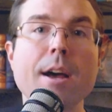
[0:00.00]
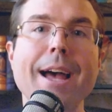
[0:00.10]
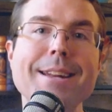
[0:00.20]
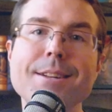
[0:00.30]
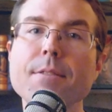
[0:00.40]

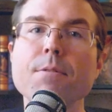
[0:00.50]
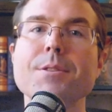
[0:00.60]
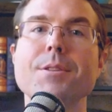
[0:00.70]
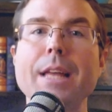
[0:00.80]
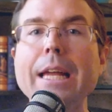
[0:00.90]
at
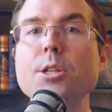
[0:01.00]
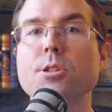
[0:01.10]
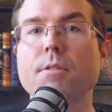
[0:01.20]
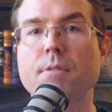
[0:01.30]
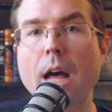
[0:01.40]
different
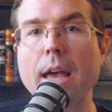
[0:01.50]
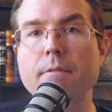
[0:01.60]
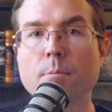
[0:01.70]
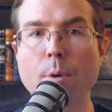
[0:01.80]
stages of life.